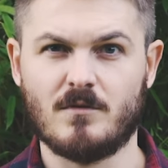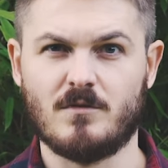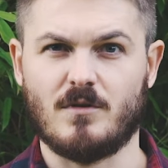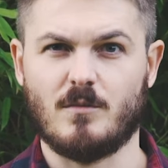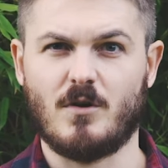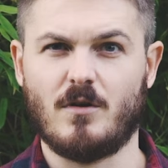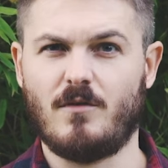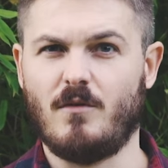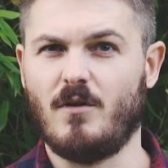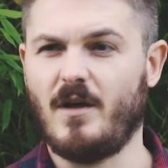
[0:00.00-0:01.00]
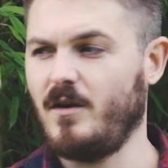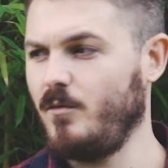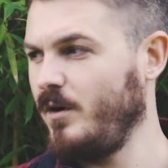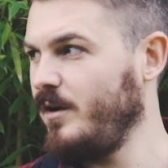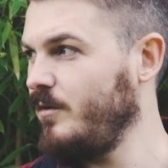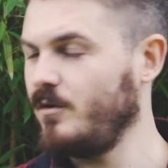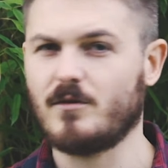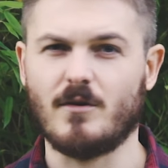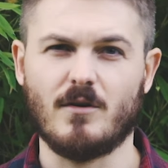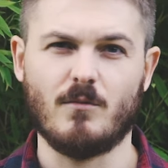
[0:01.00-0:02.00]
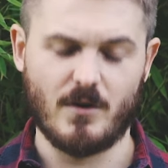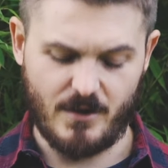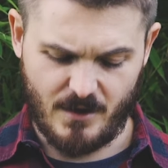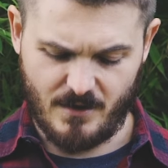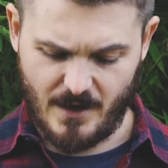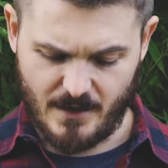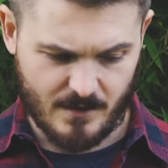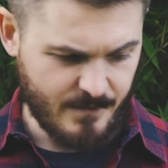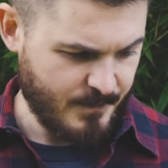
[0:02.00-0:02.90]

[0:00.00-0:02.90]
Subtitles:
so I'm gonna throw that away. You're not gonna want to eat that.